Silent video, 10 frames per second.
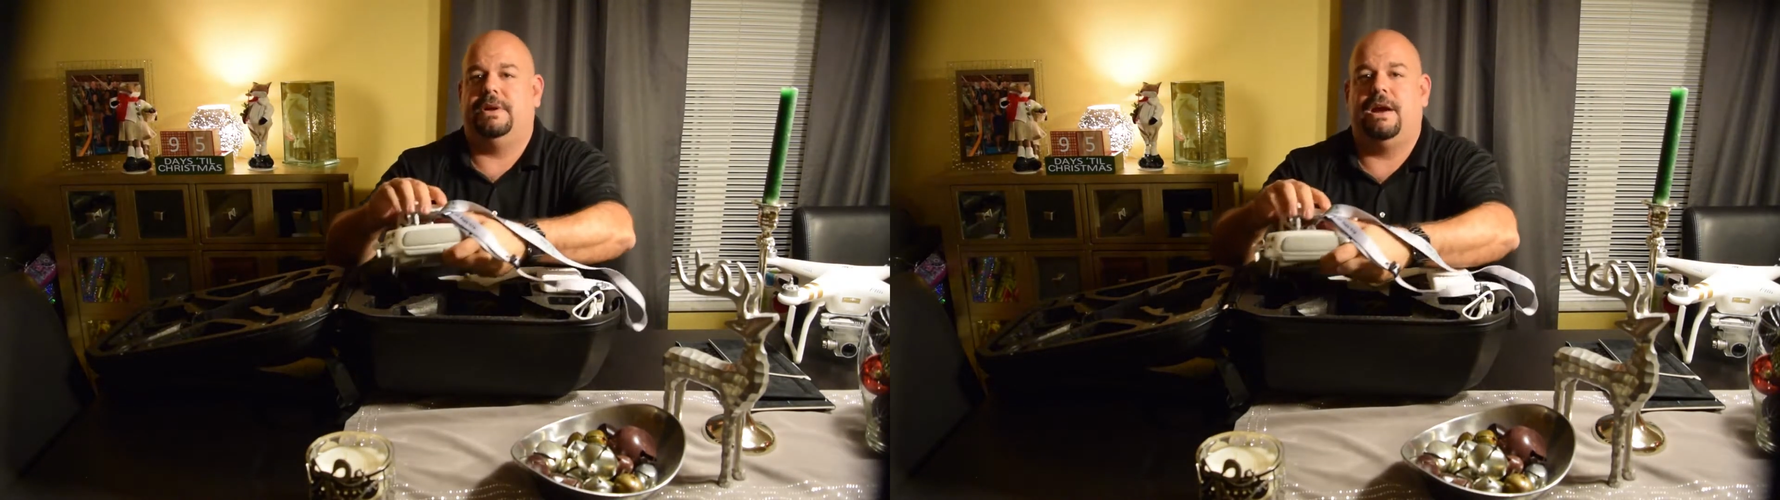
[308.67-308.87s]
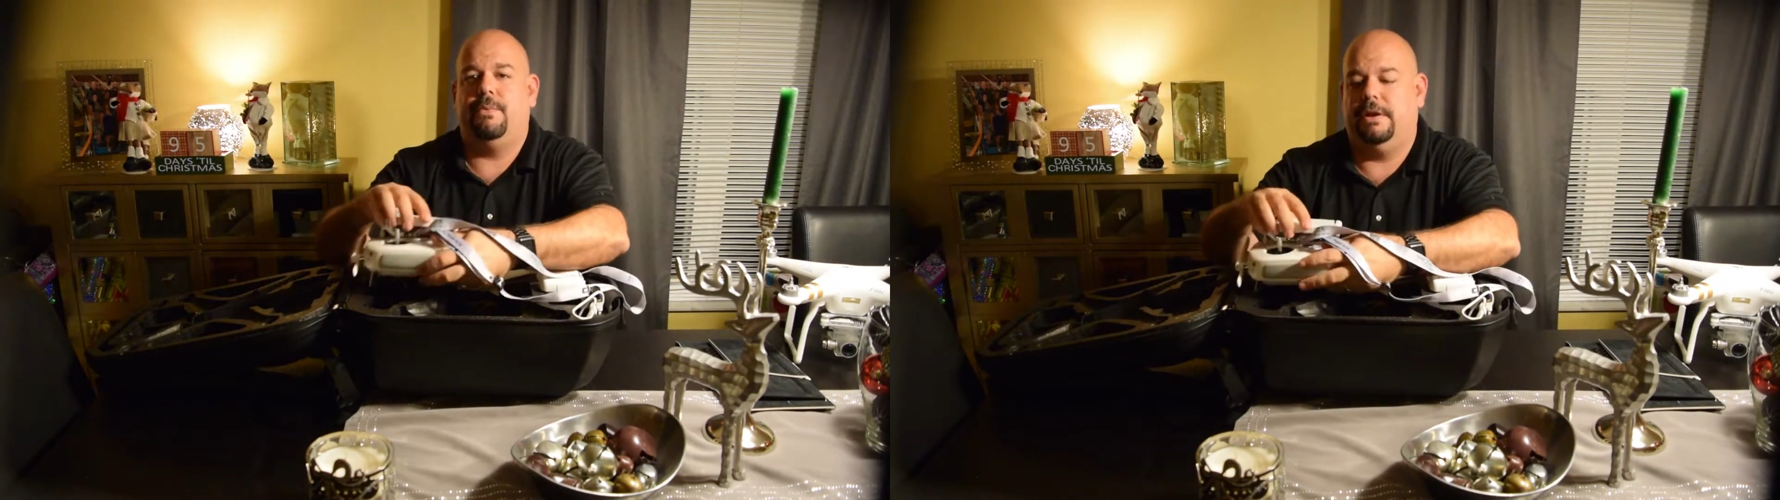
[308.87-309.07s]

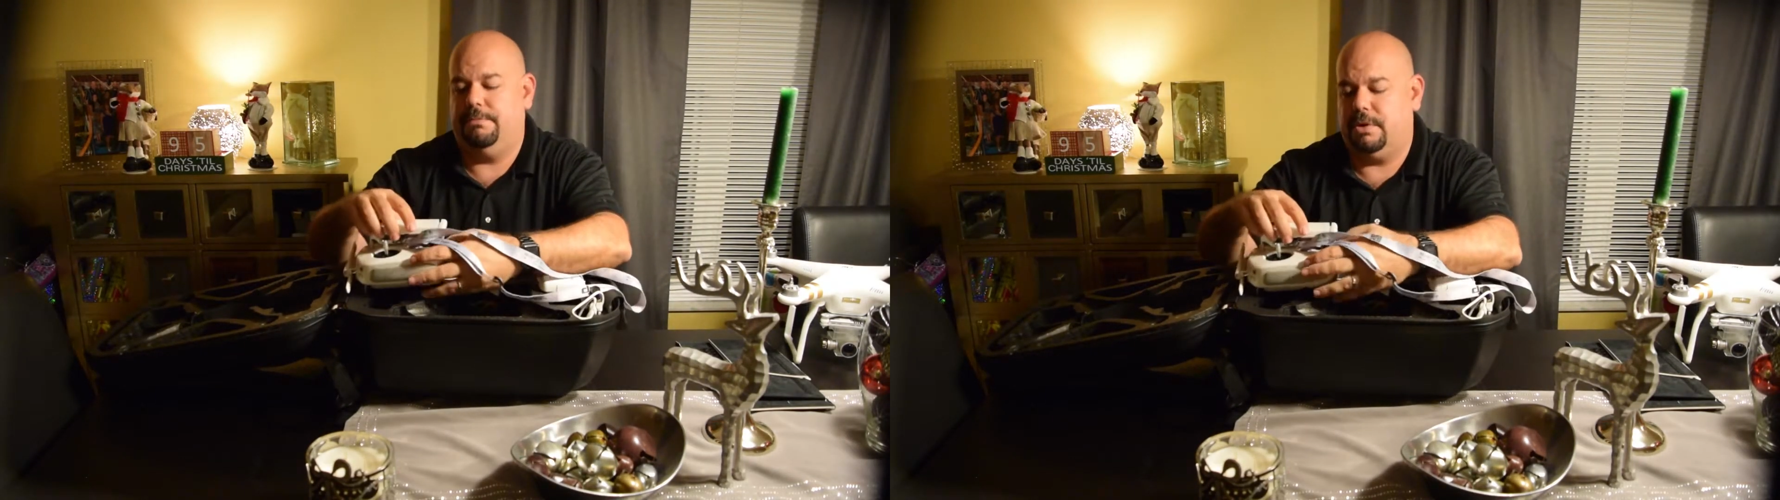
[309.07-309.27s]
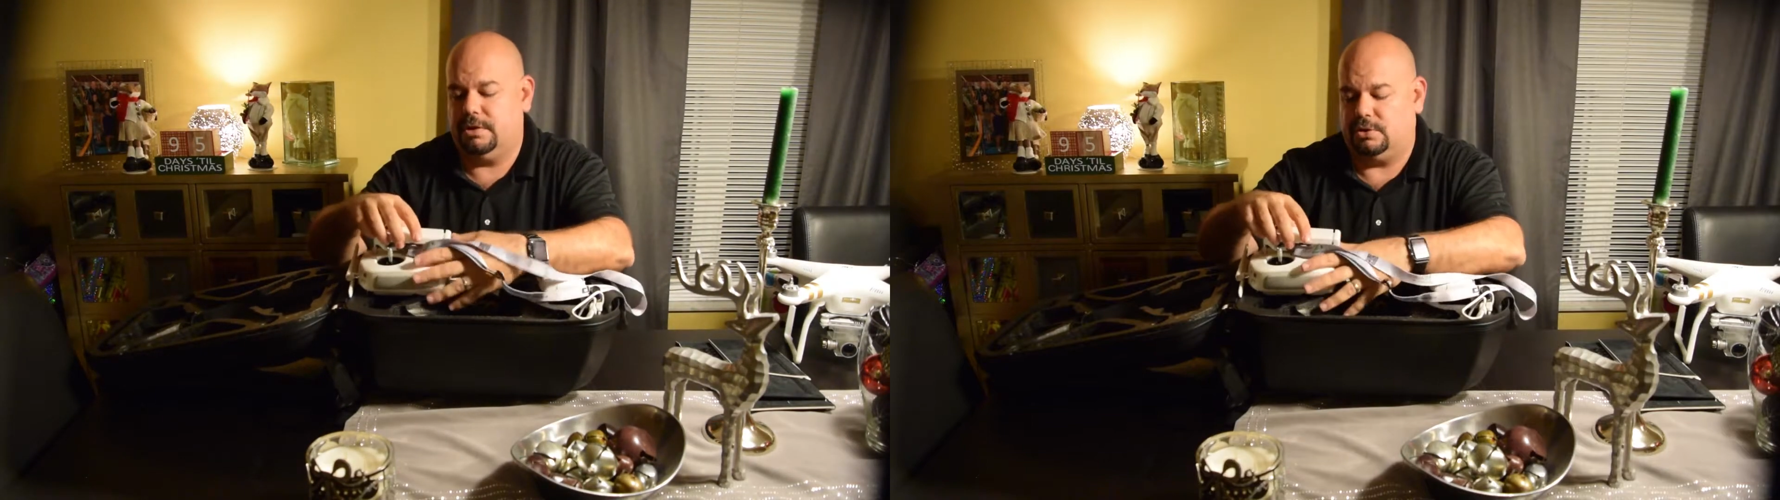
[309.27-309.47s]
but I went
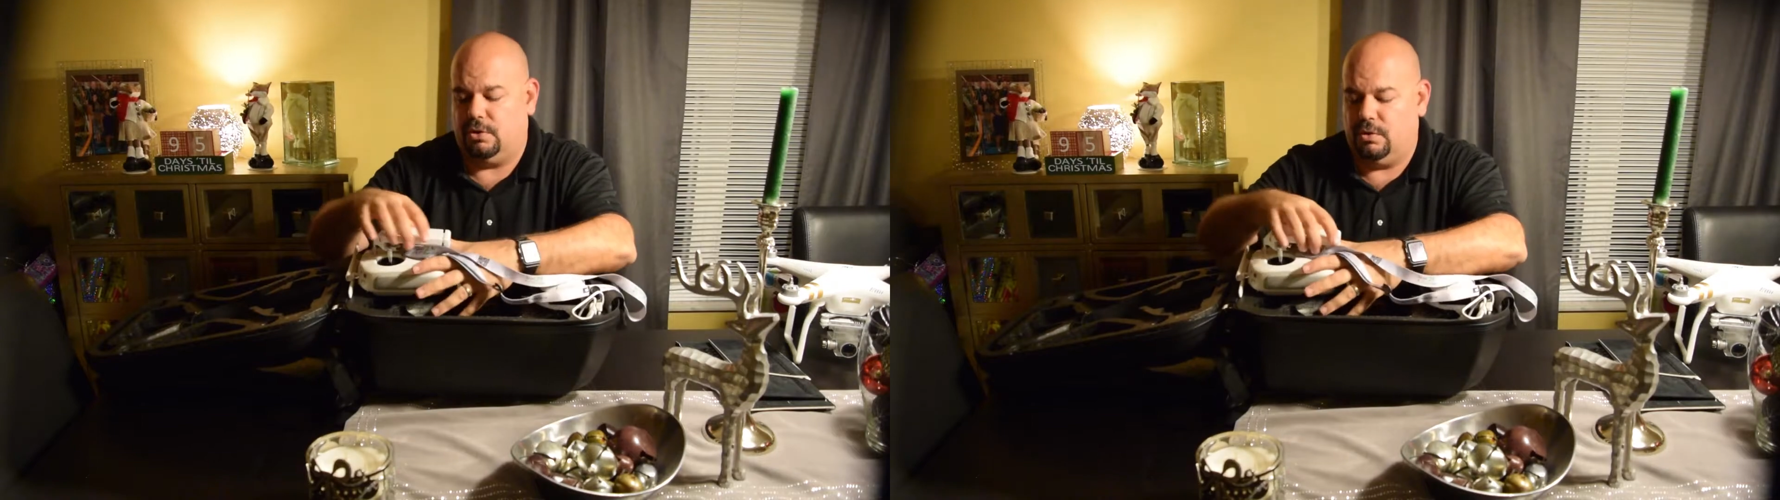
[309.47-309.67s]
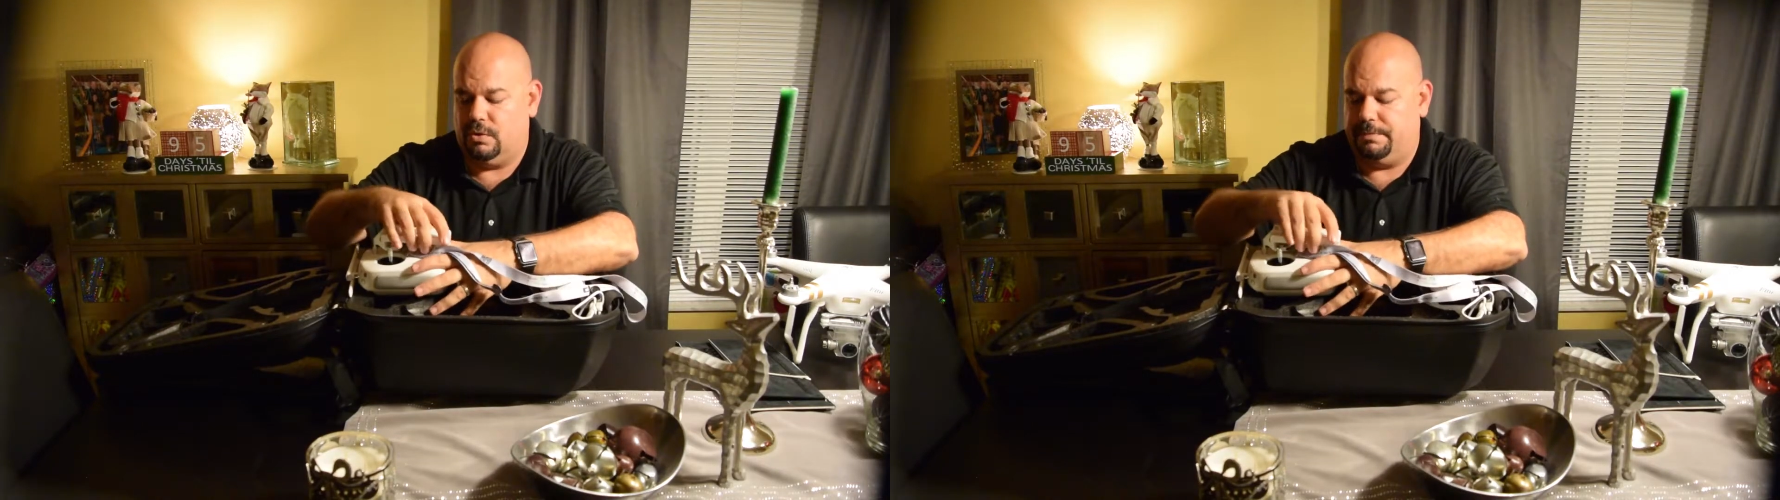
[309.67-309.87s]
and bought the
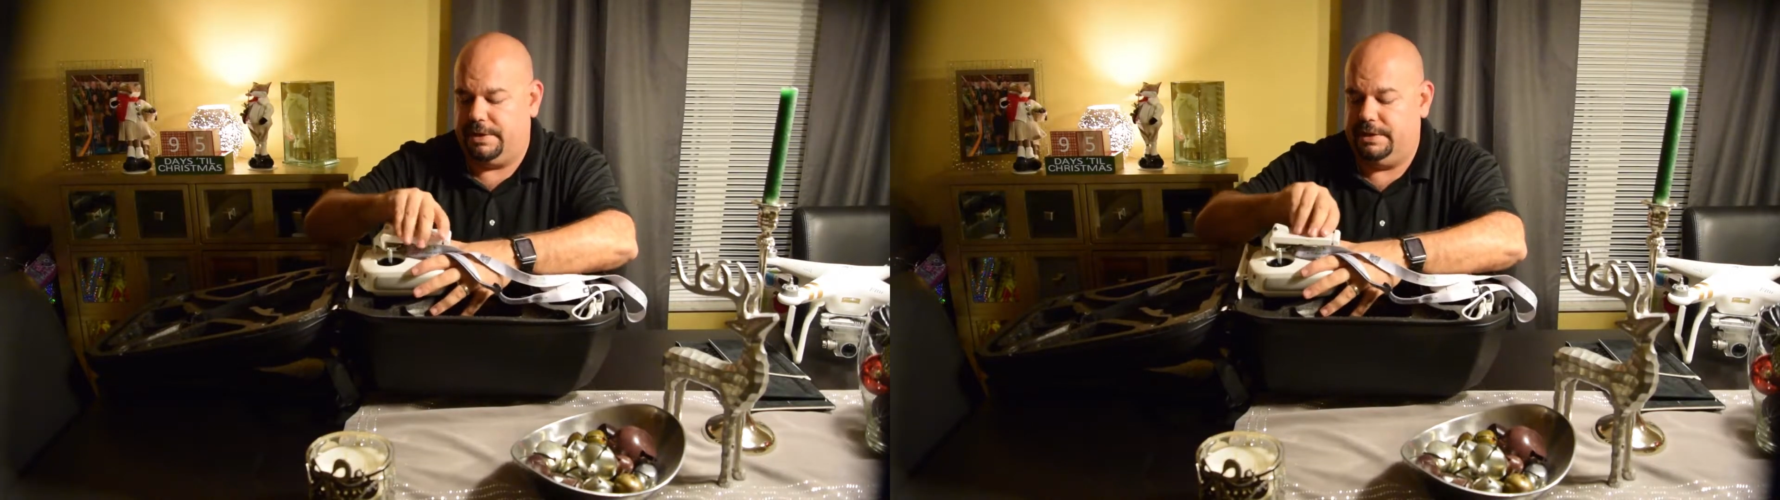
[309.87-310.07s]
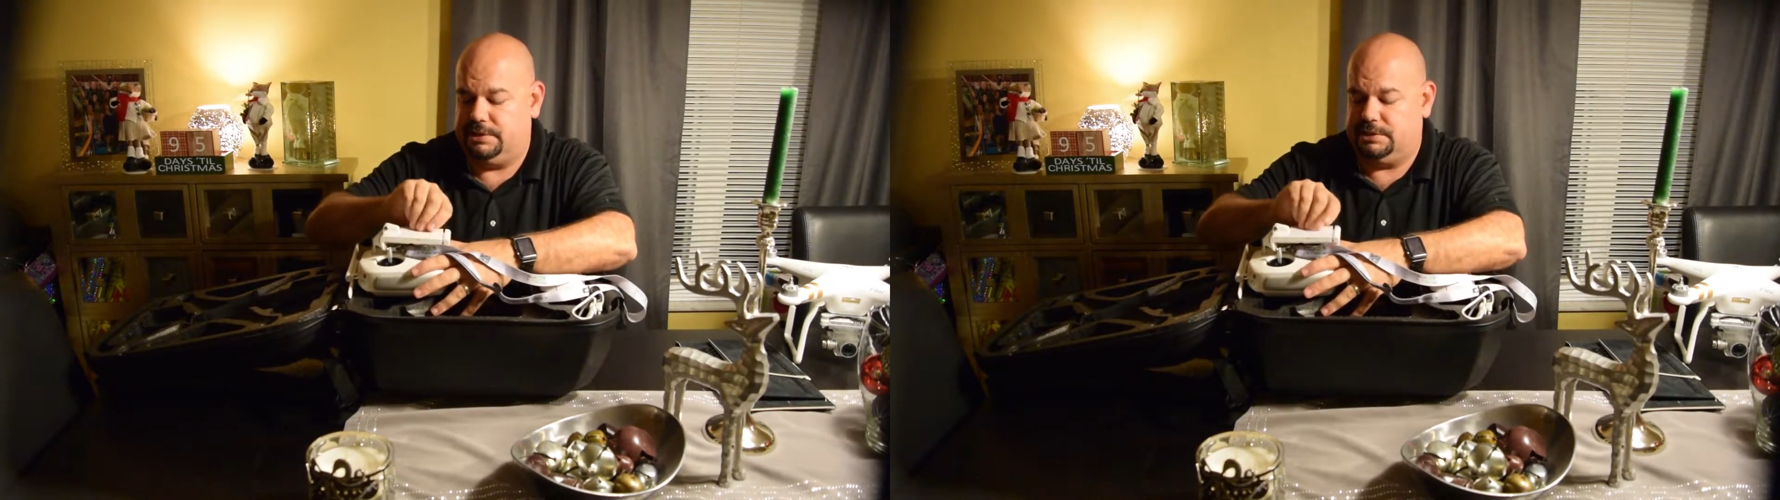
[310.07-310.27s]
whole
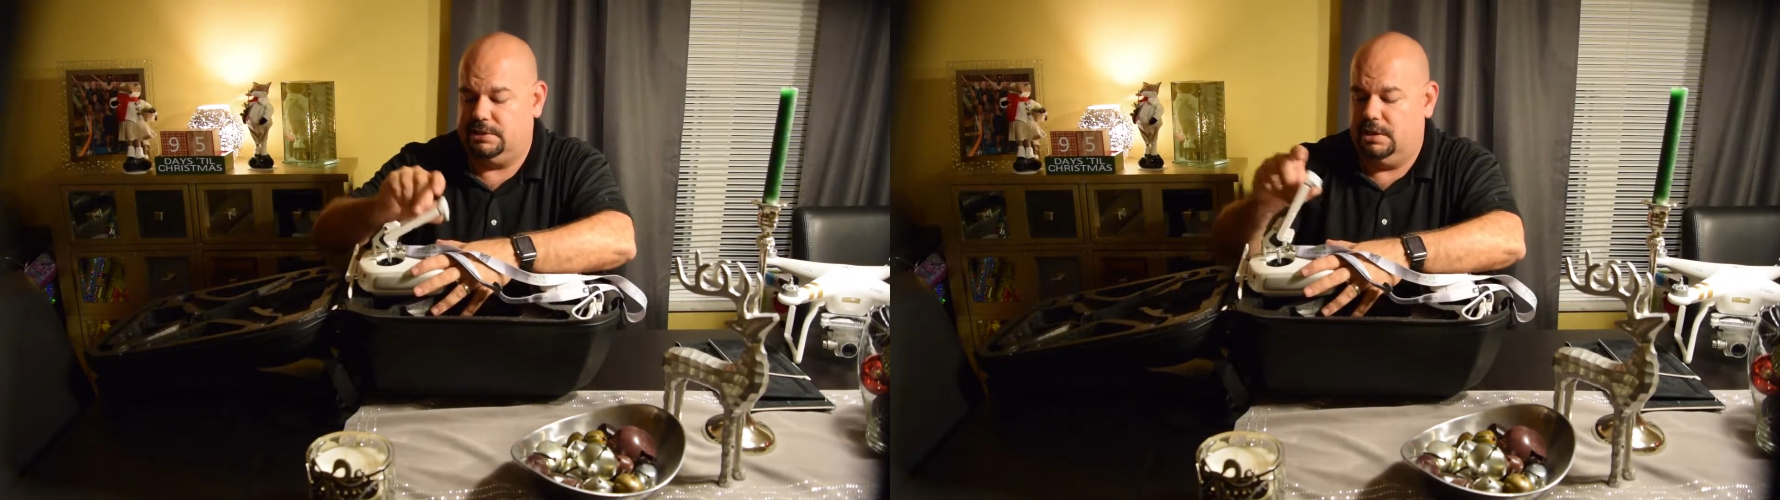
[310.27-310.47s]
piece.